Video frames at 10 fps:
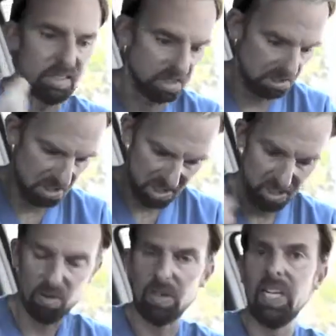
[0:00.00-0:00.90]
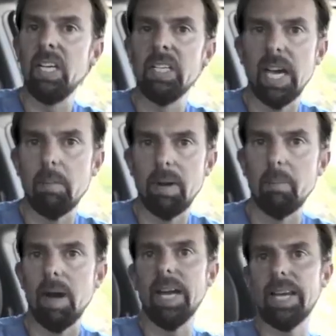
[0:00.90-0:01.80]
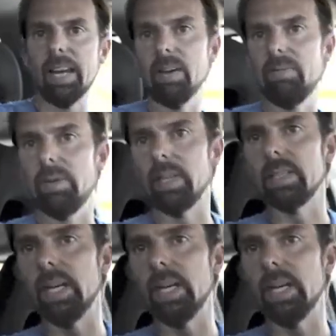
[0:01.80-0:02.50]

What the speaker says: just careening down my body. I don't know if you can